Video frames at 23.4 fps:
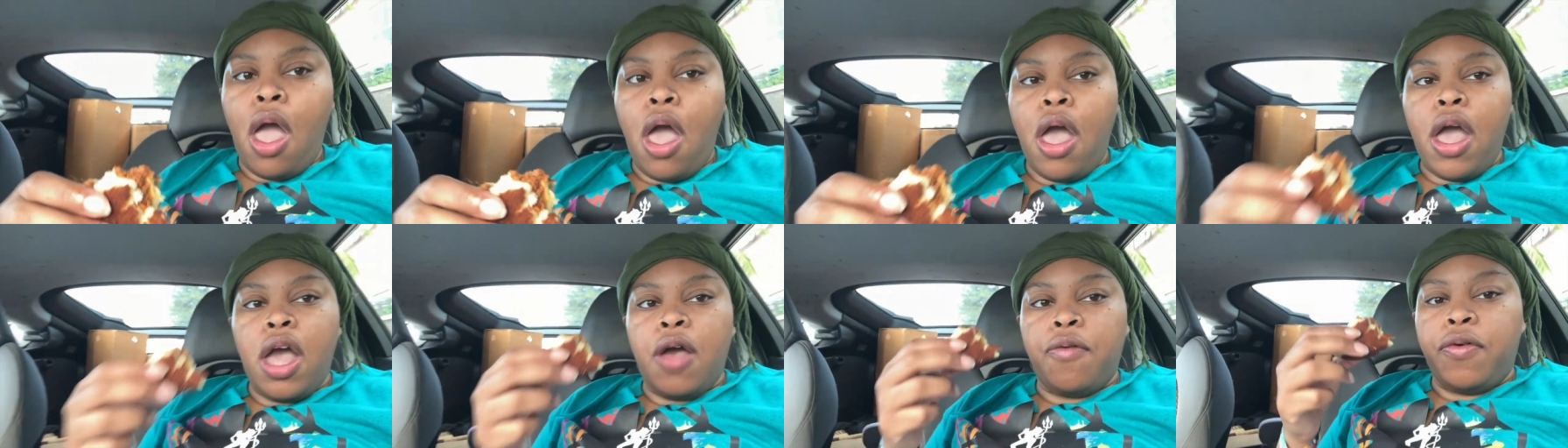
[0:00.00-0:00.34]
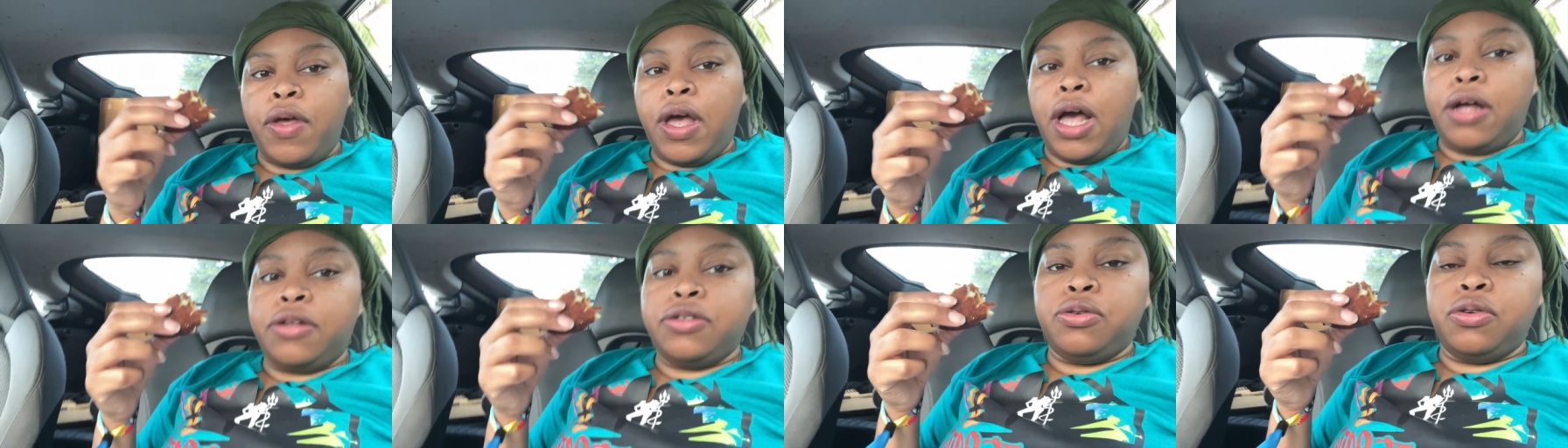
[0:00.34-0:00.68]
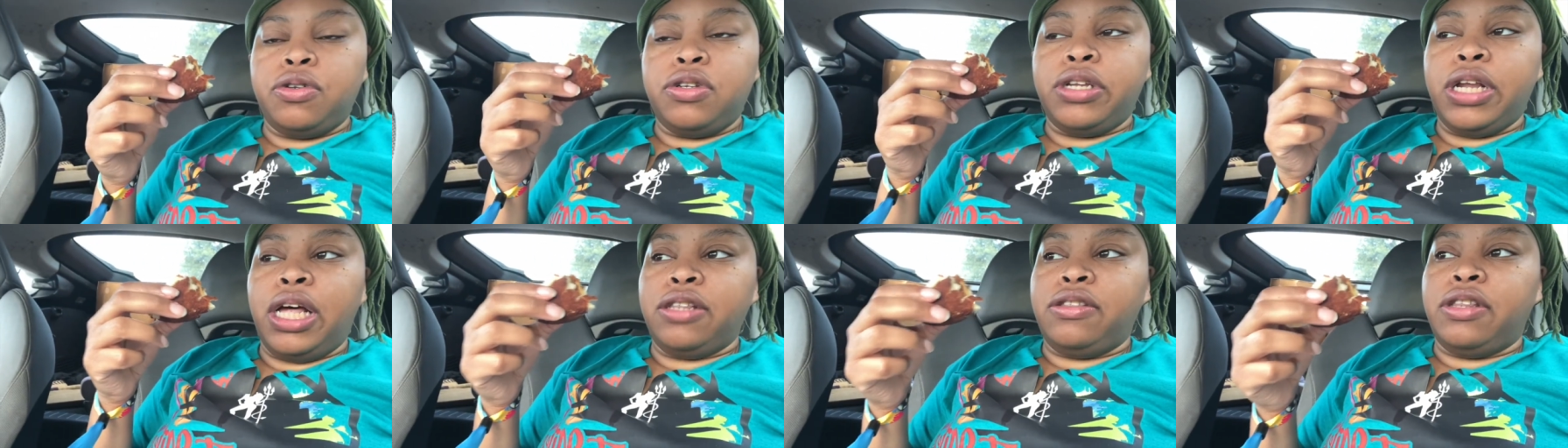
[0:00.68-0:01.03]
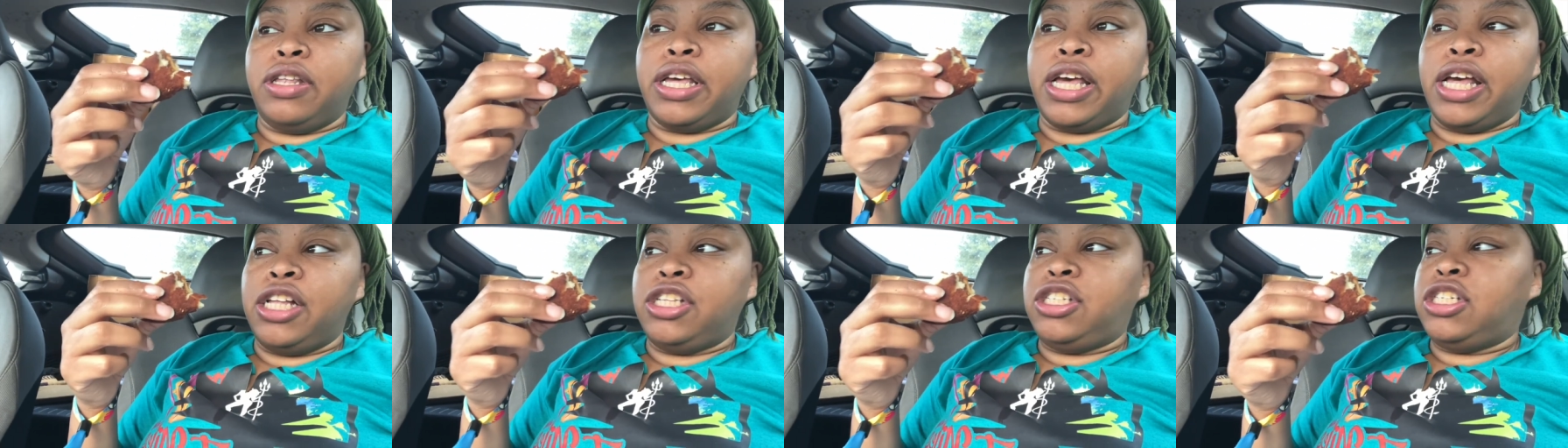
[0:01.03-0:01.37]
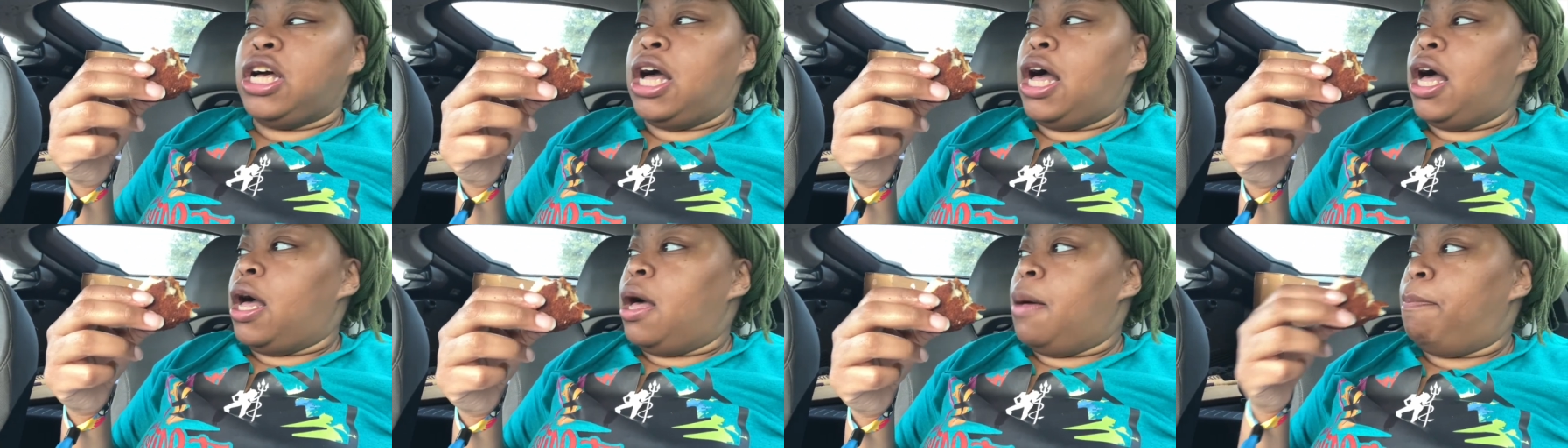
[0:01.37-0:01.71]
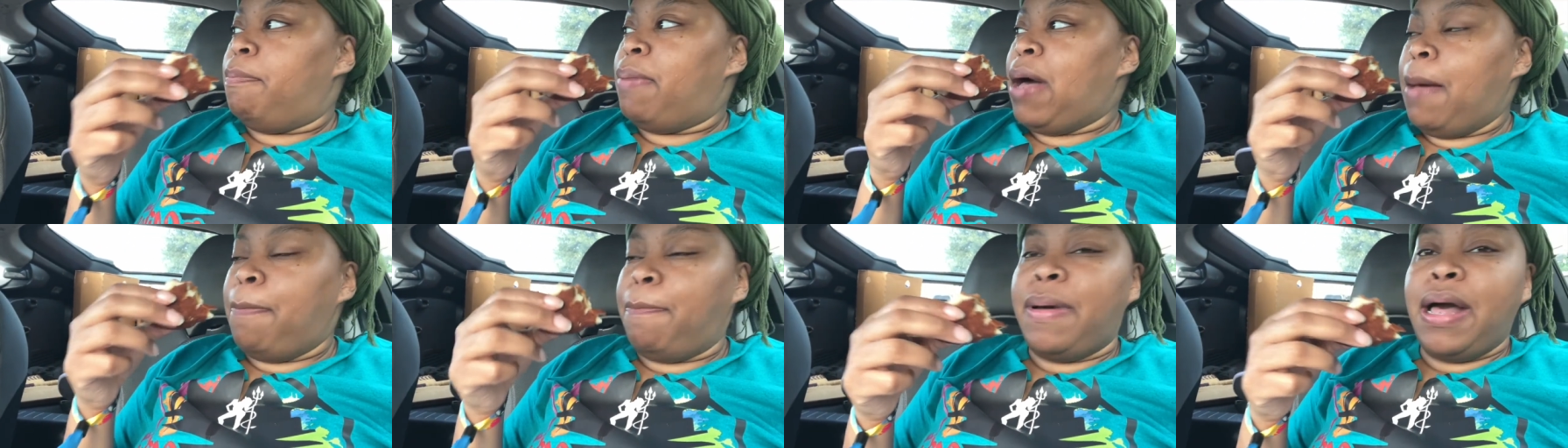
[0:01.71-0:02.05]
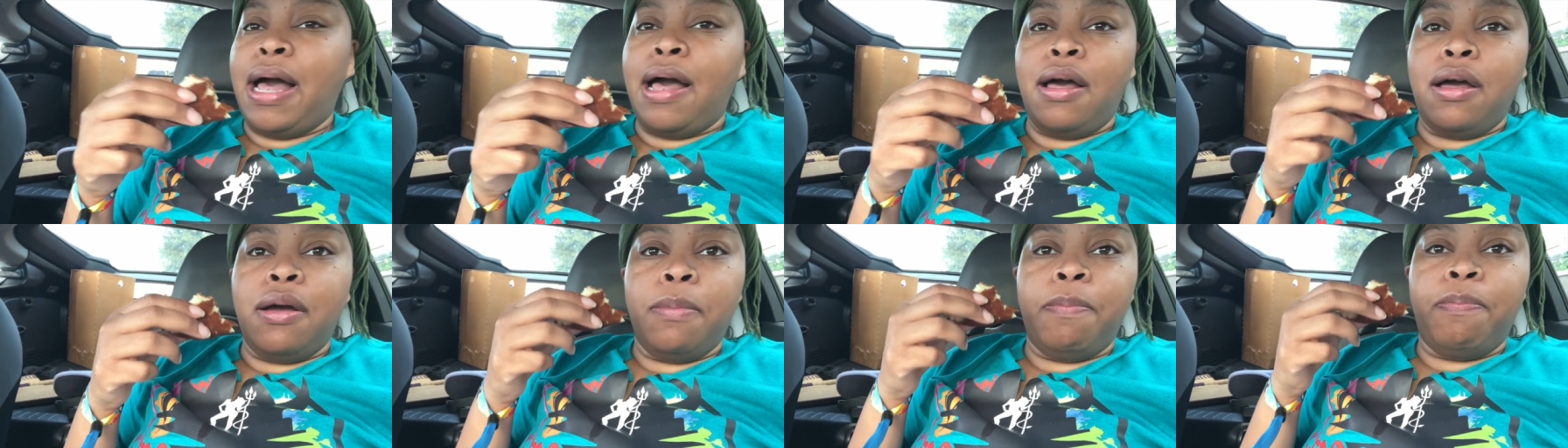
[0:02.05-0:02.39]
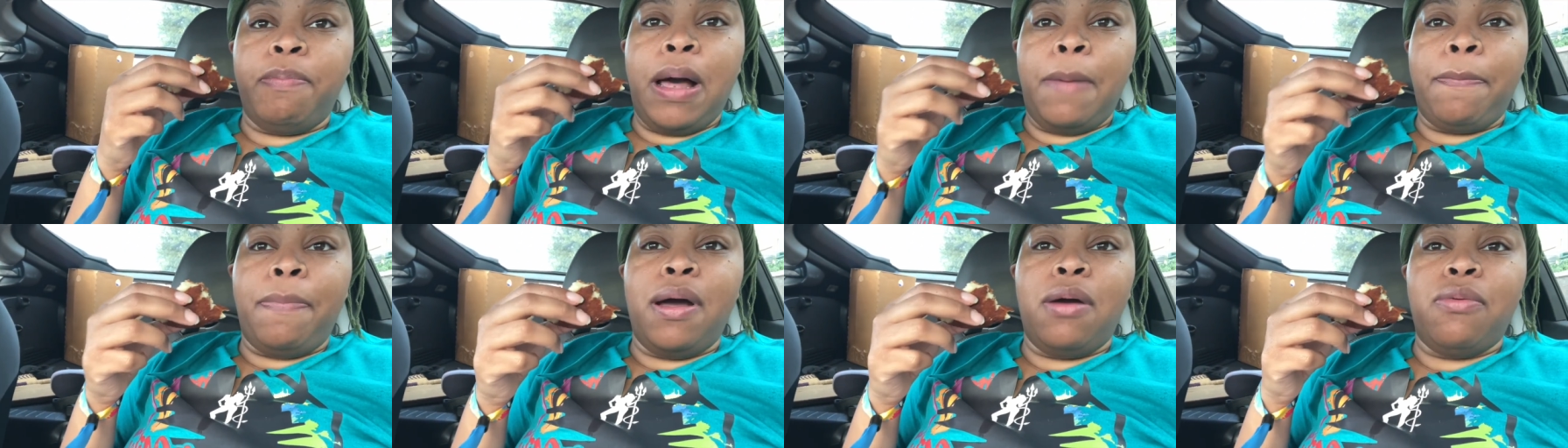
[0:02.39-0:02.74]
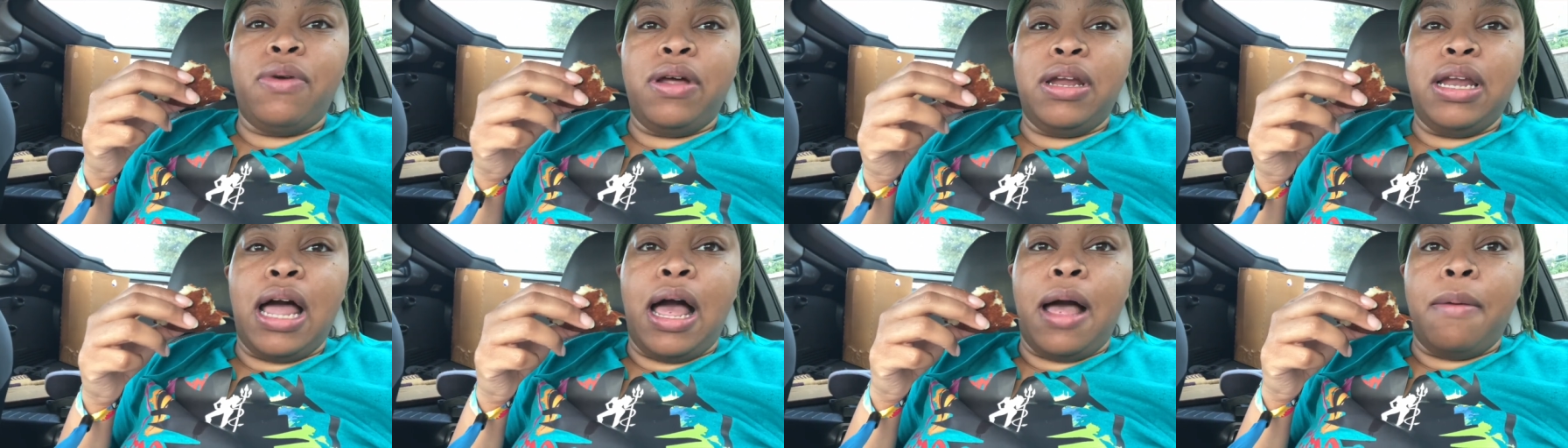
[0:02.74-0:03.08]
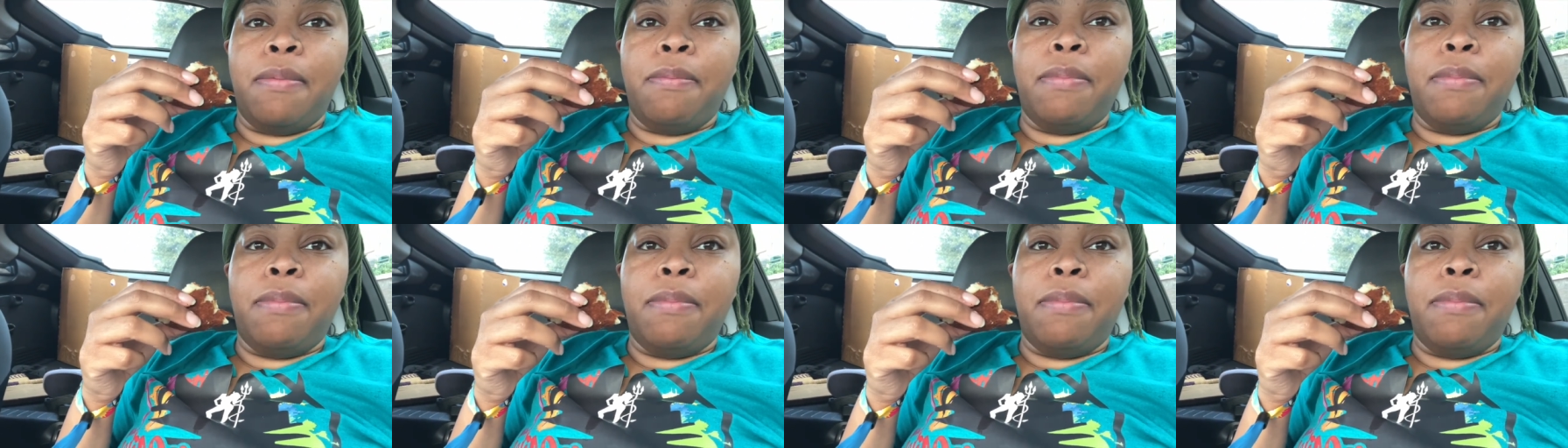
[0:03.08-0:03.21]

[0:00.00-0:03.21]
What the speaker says: If y'all don't do nothing, get y'all a Papa Ella.